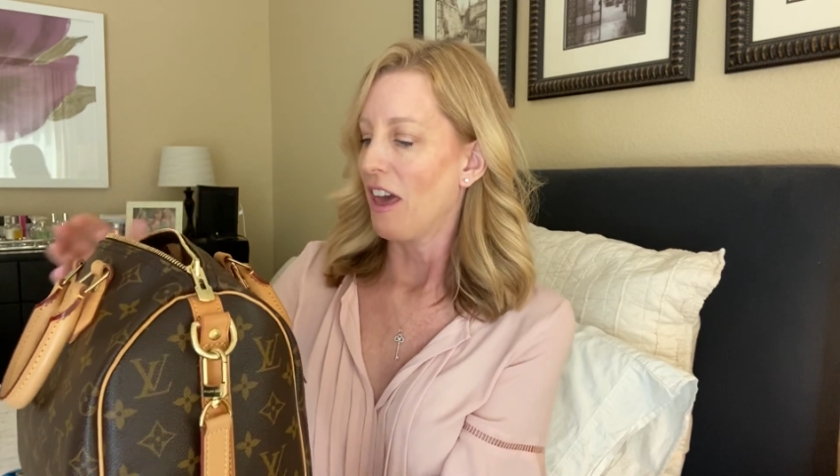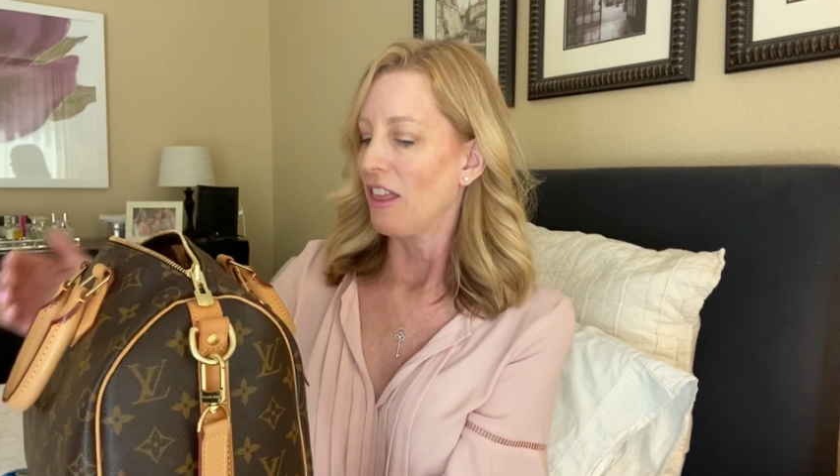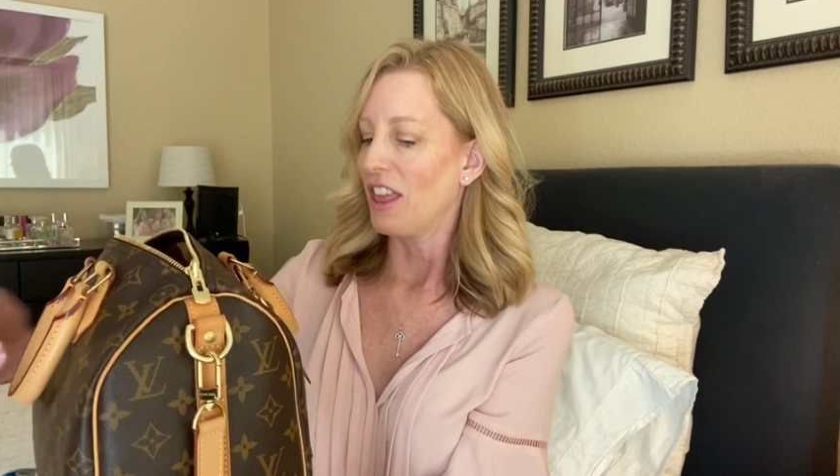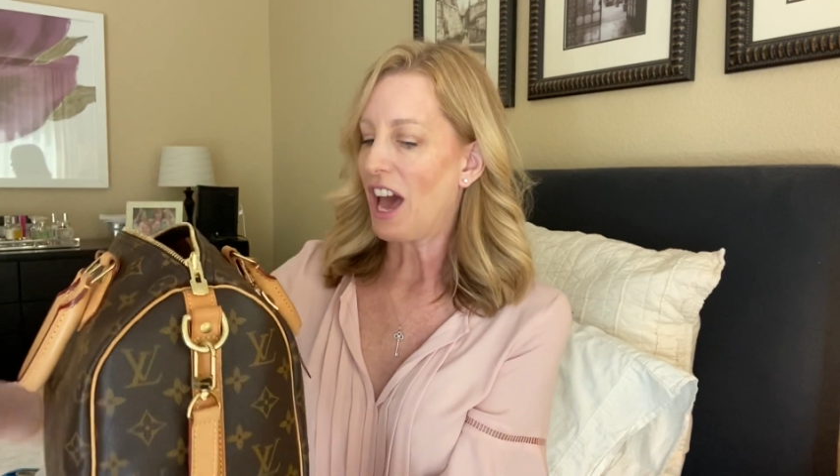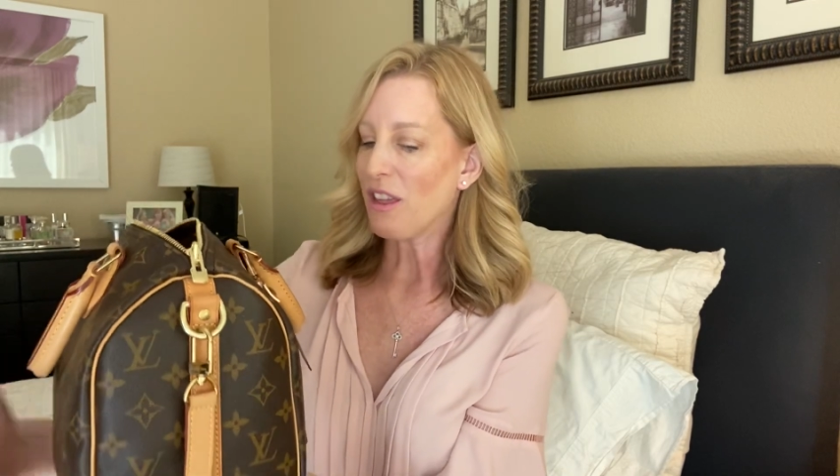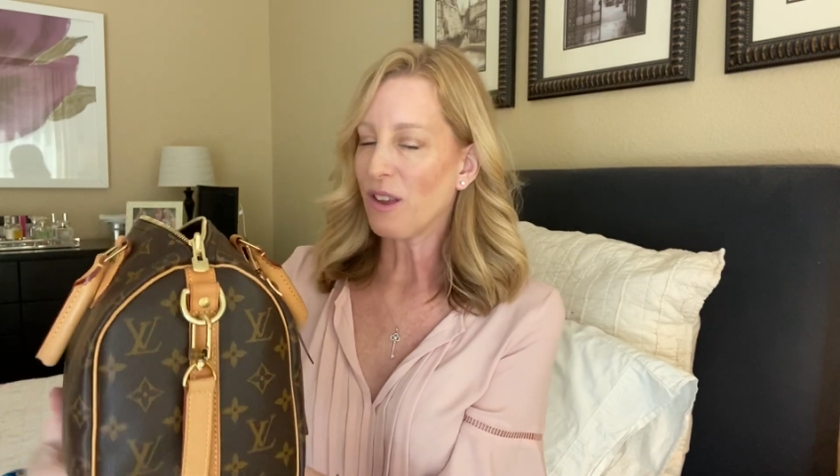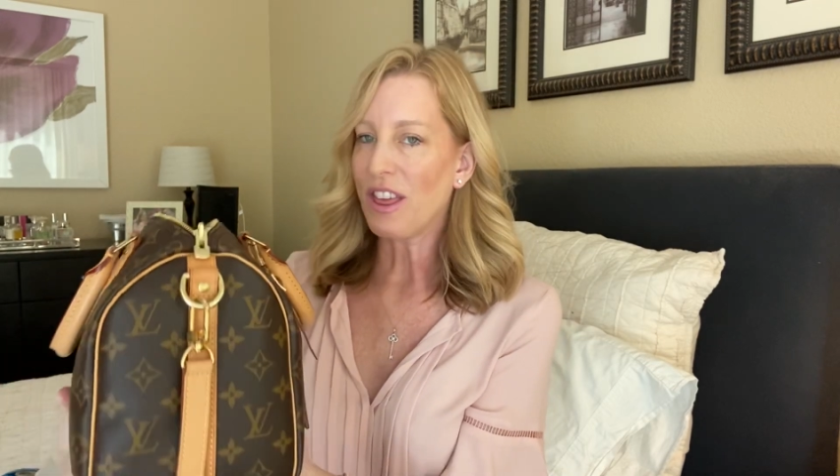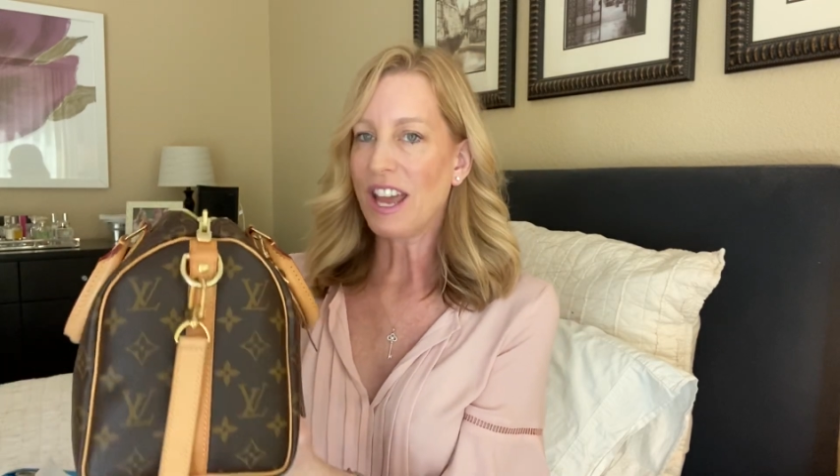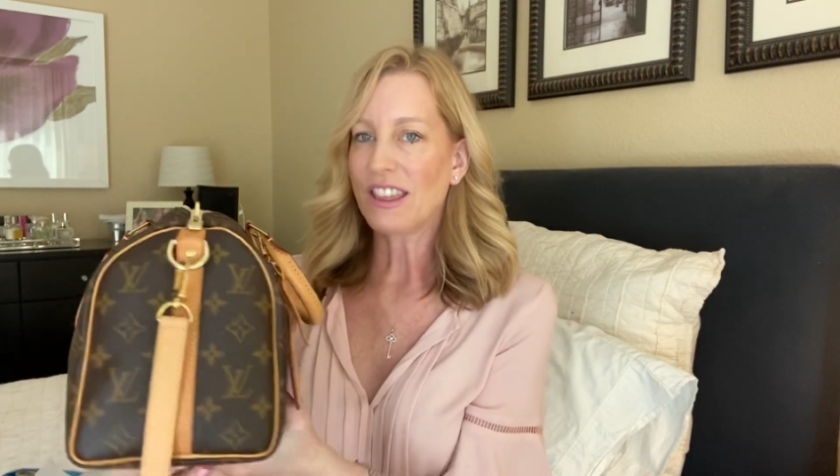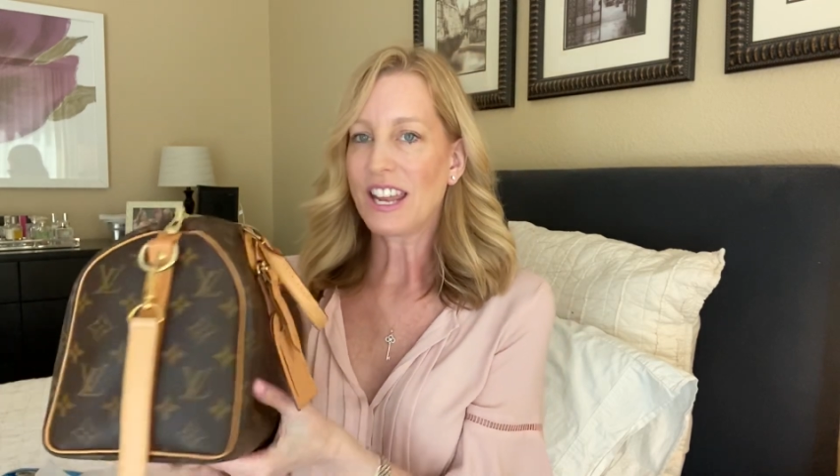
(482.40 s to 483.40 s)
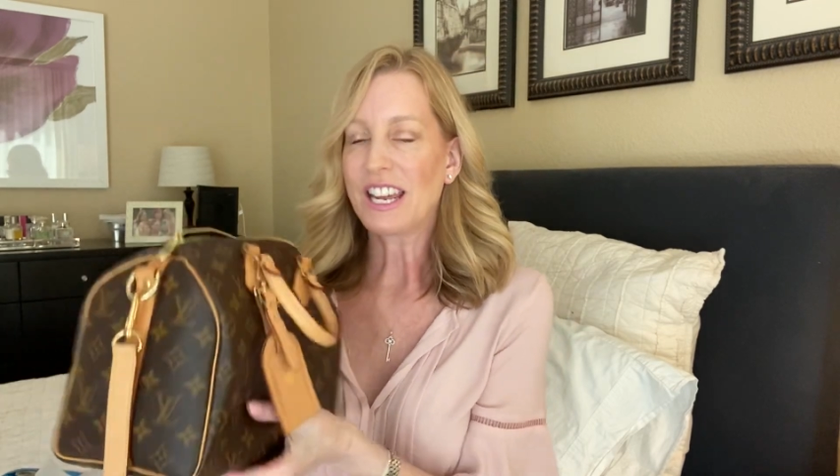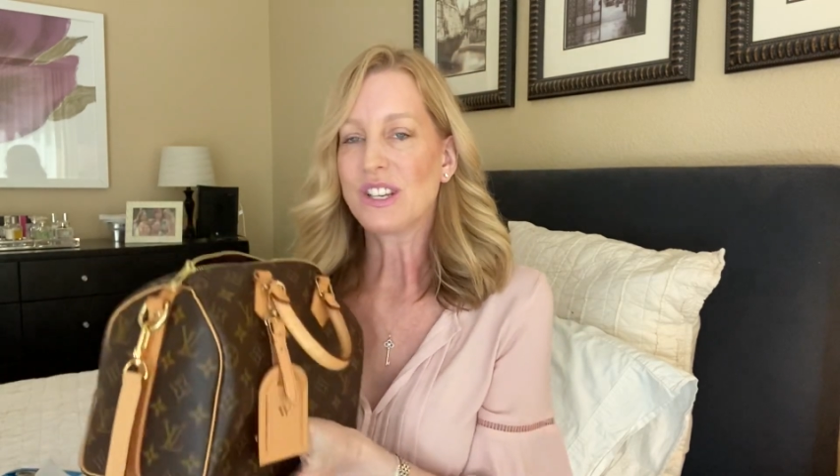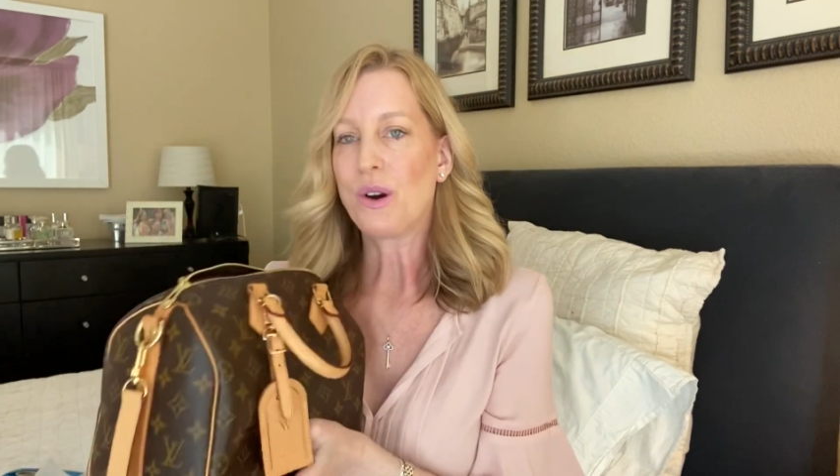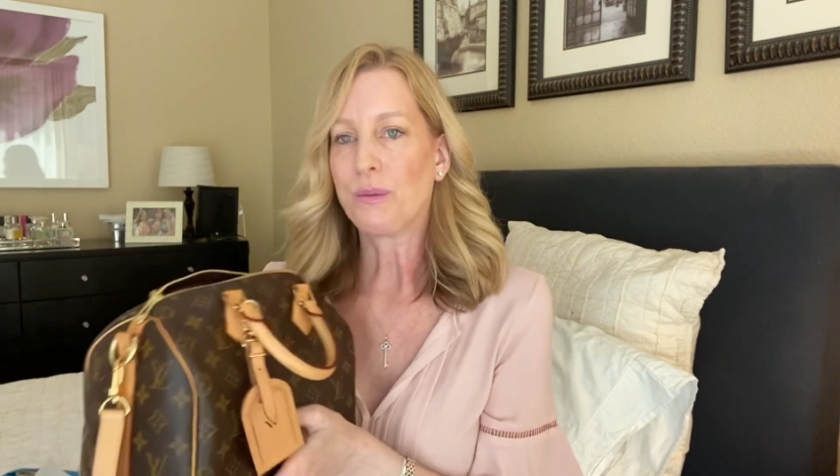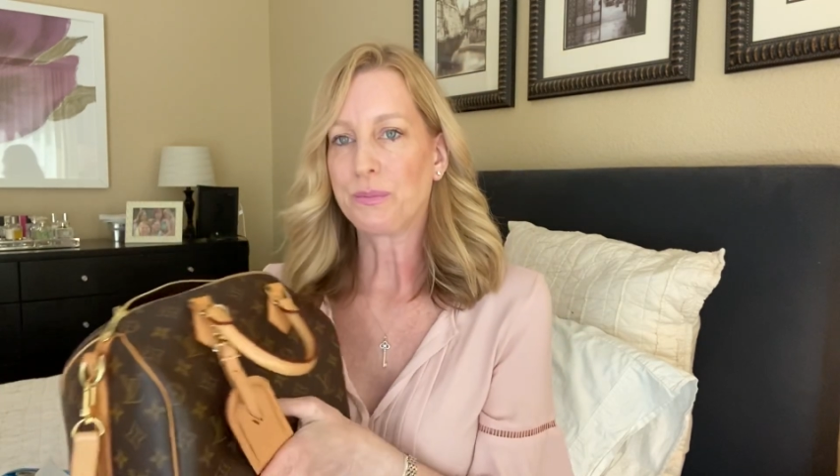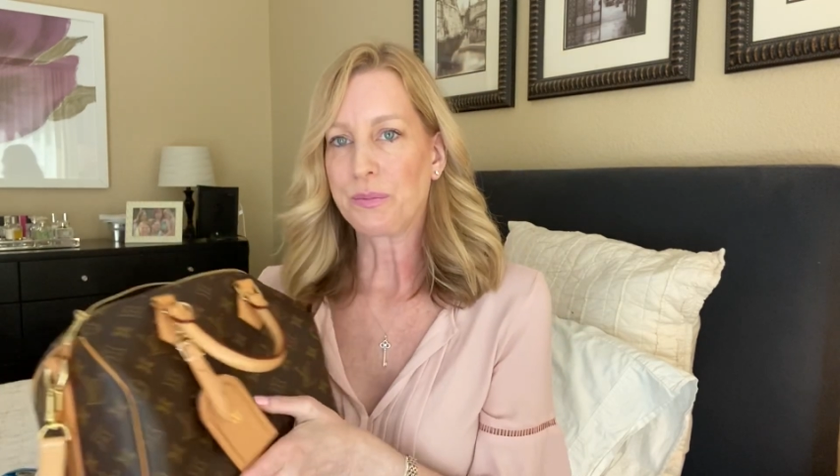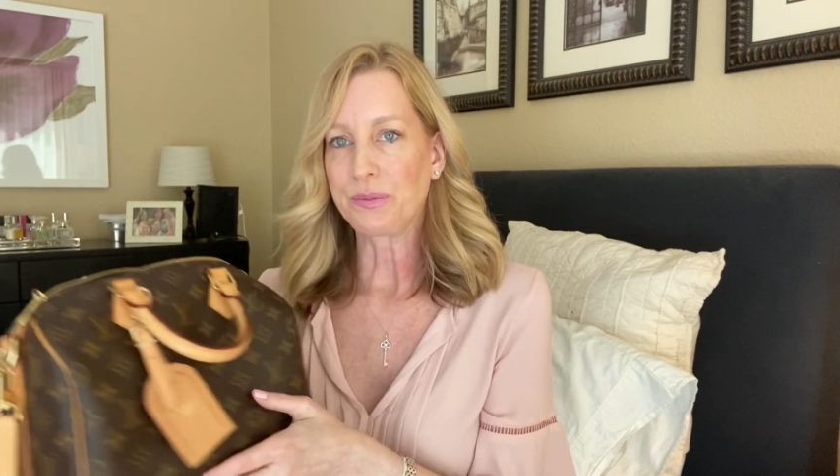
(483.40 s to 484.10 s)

The other thing that I don't